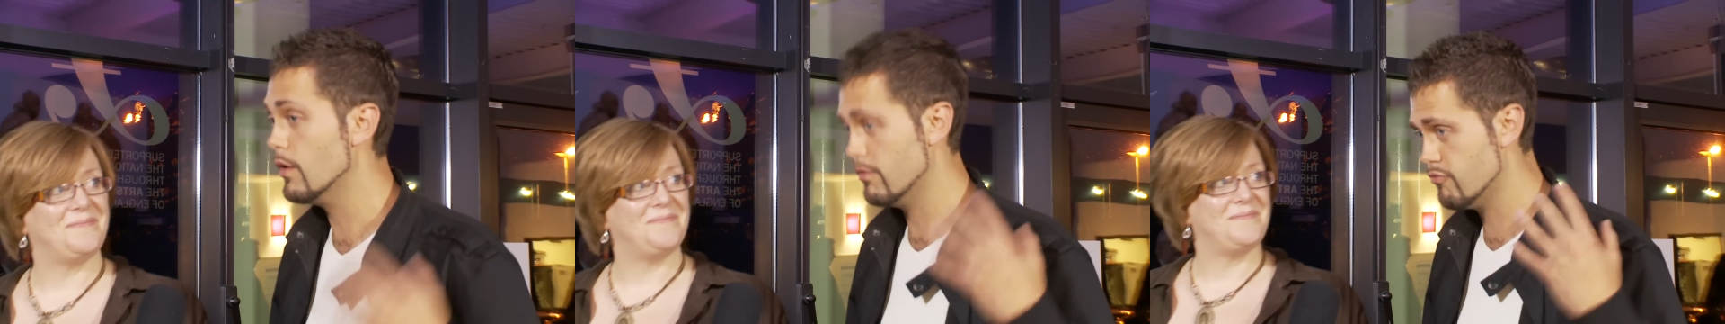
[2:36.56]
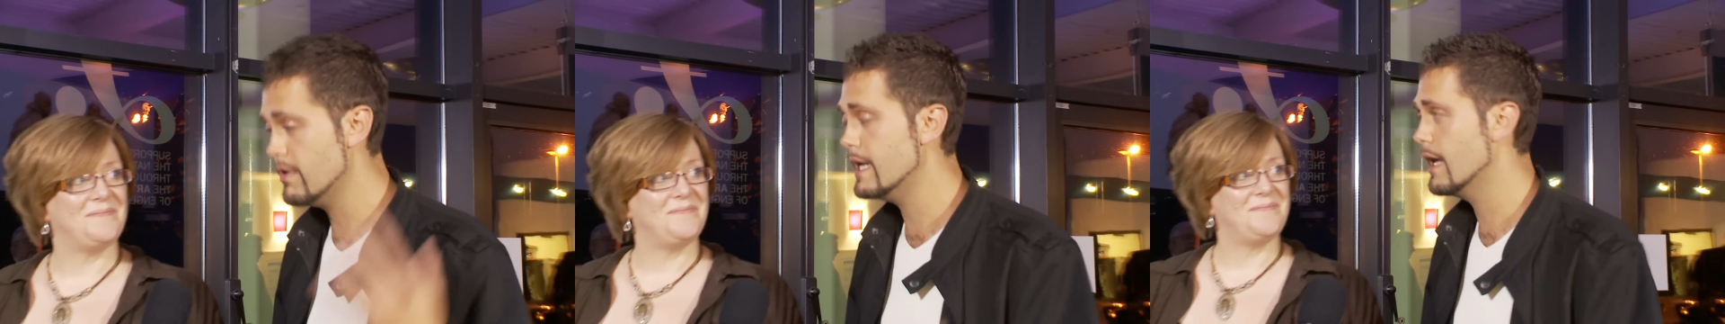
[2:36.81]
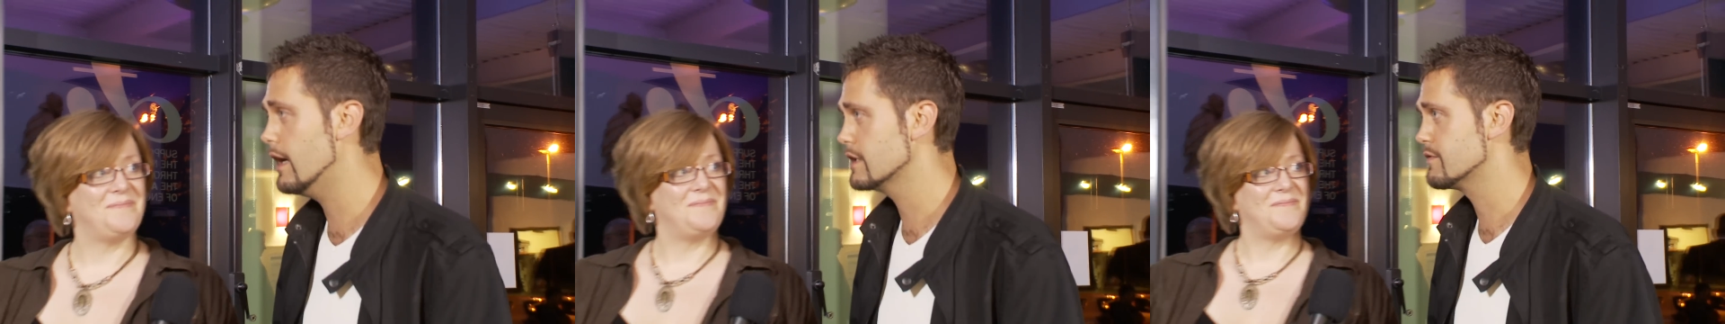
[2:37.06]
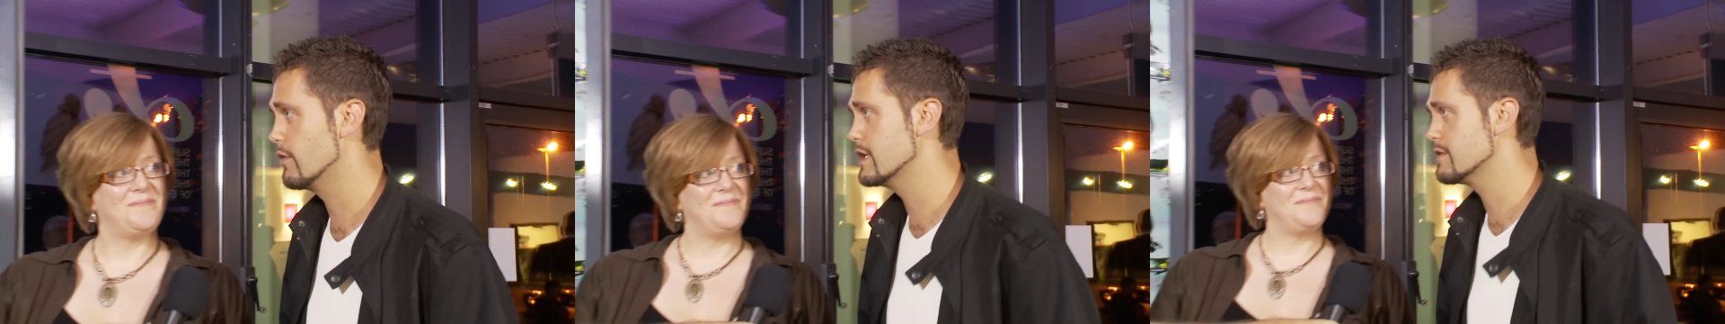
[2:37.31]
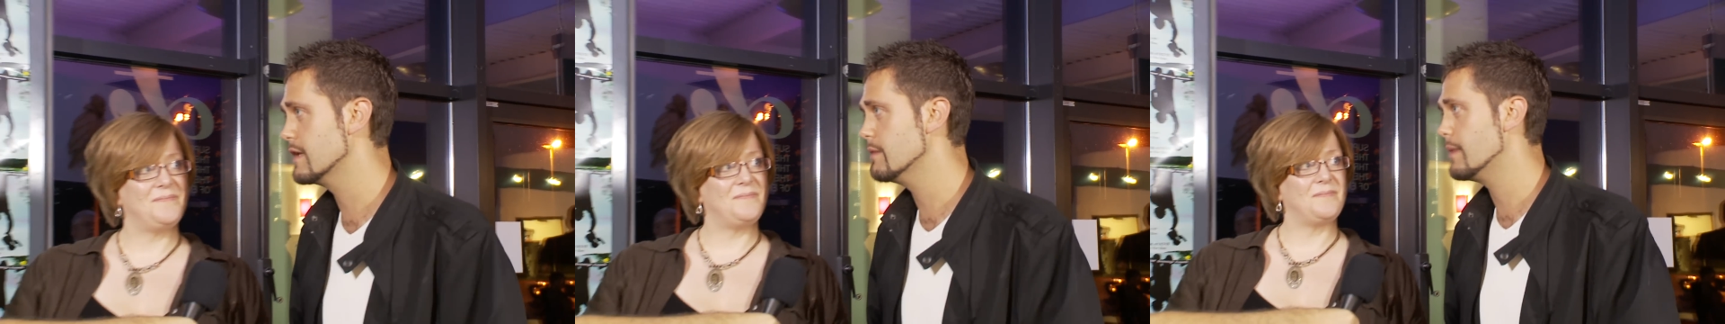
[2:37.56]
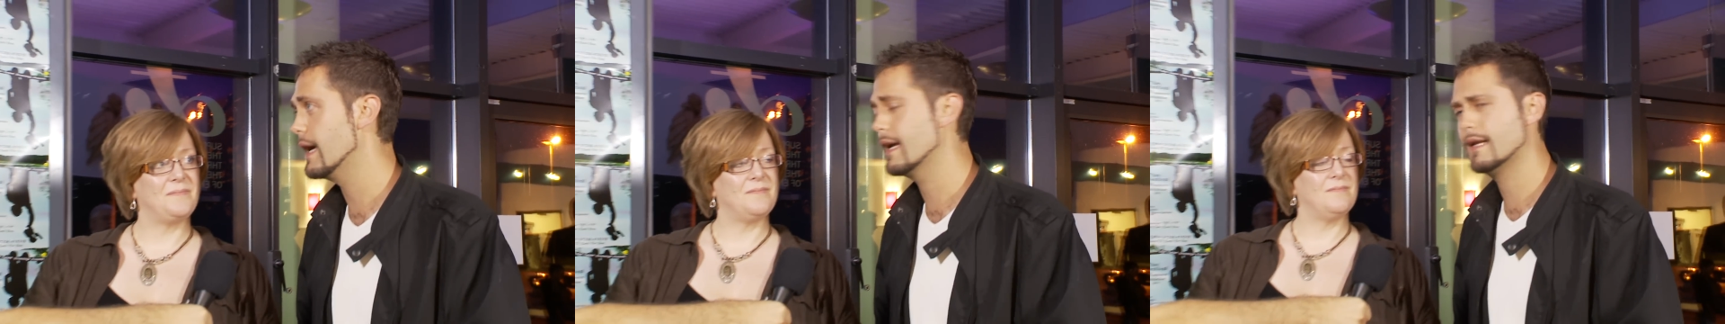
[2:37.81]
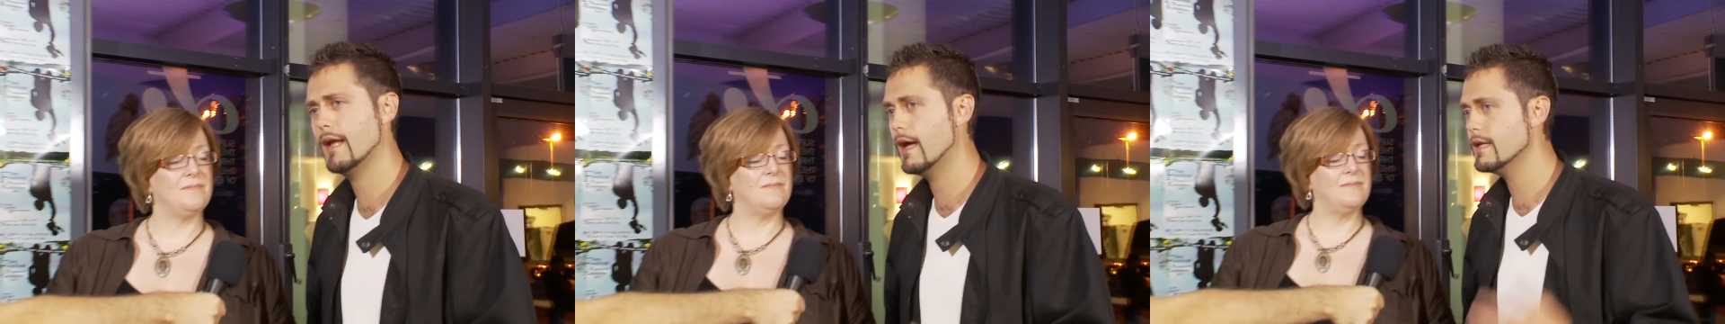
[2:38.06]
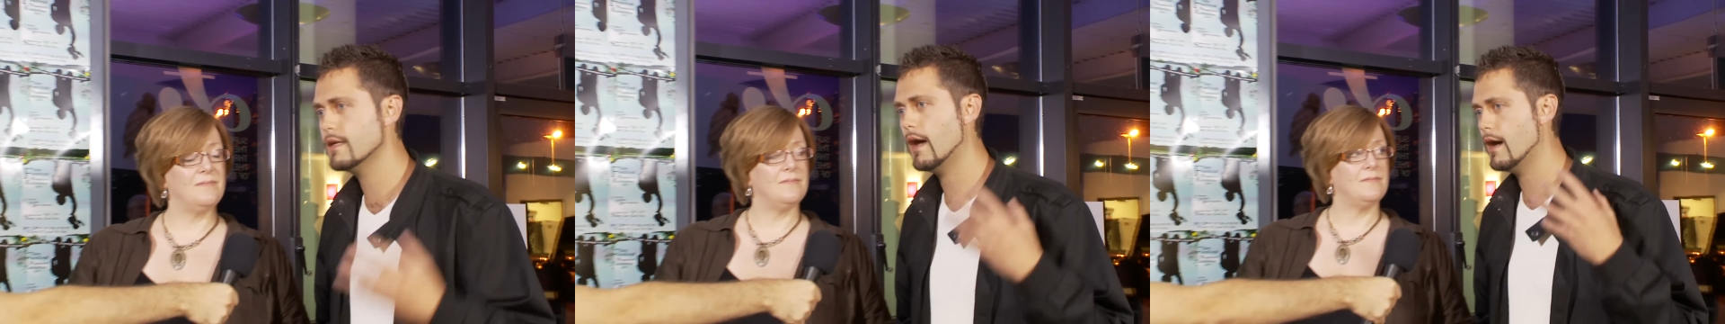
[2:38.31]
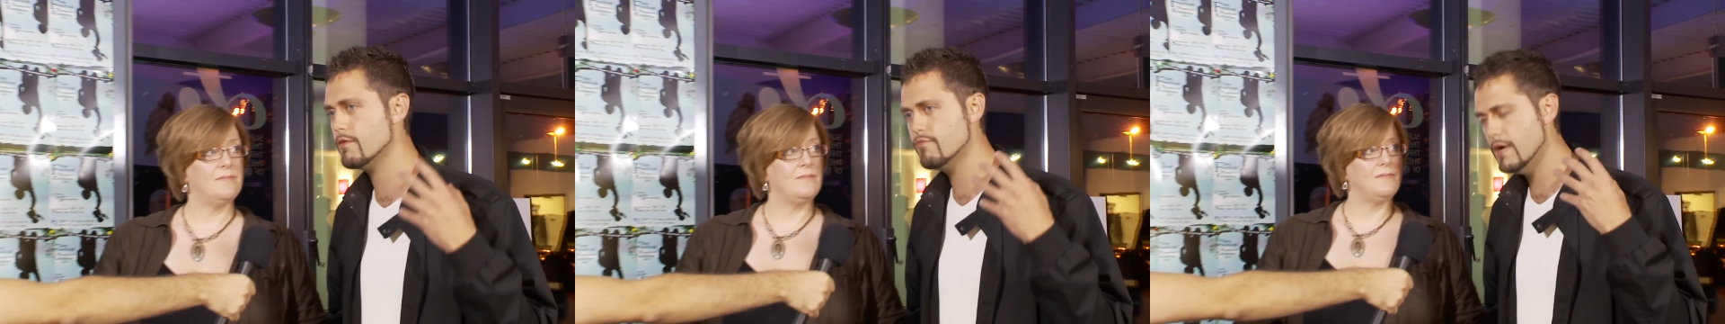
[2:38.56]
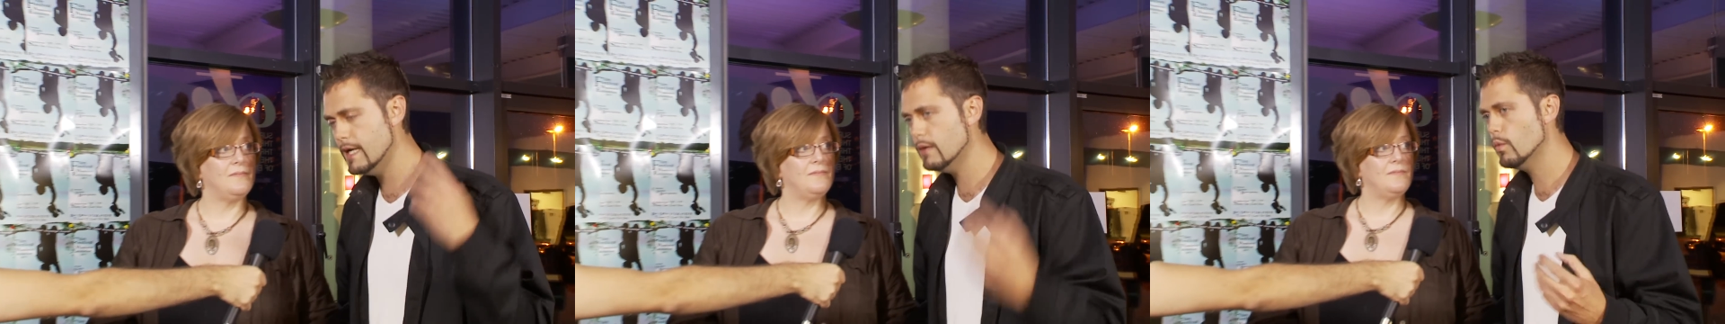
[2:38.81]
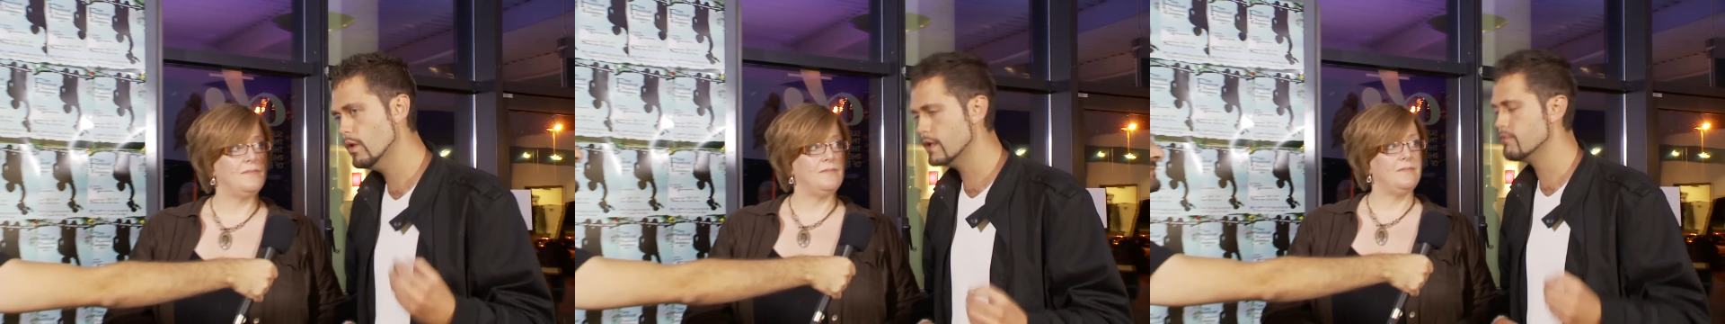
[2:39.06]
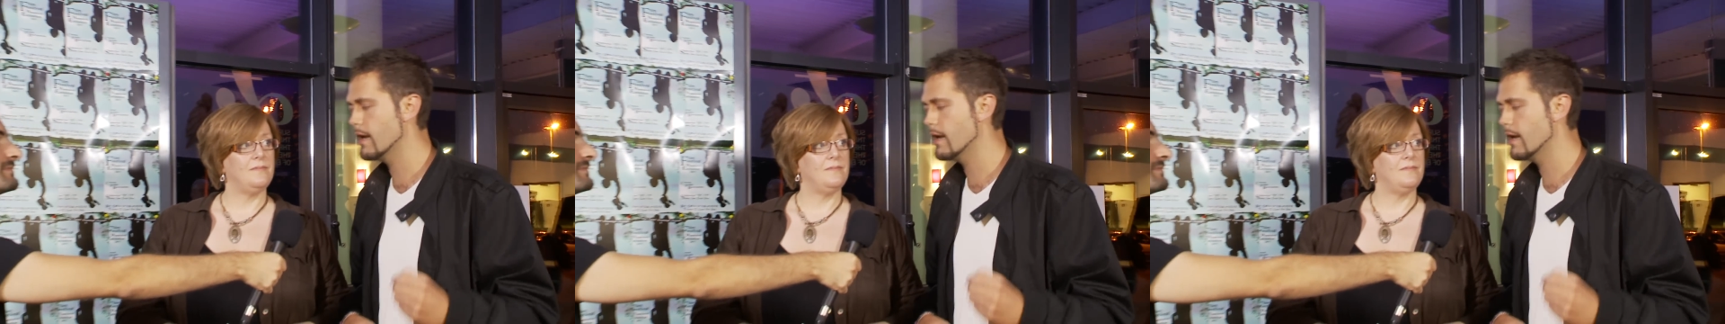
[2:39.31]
Speaker 1: know, really ask for honest feedback. And, and I really would